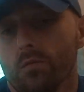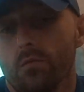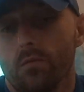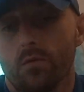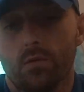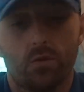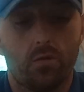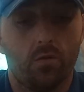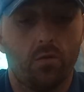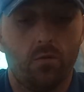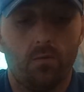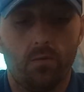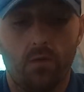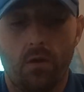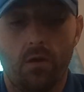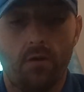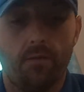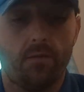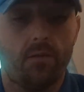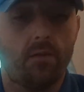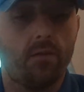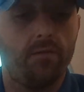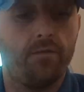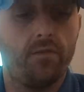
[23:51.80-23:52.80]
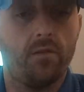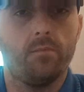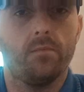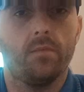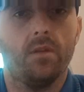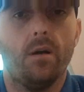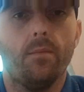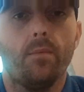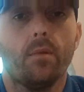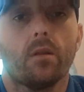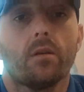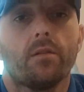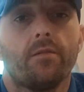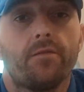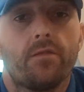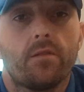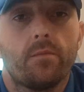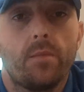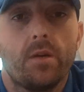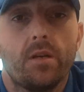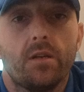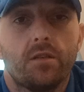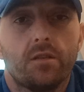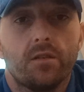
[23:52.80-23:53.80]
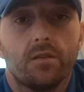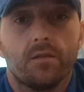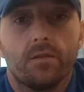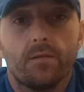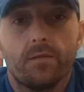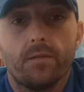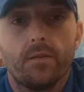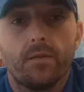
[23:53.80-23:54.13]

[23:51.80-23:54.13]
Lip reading: so we have double confirmation.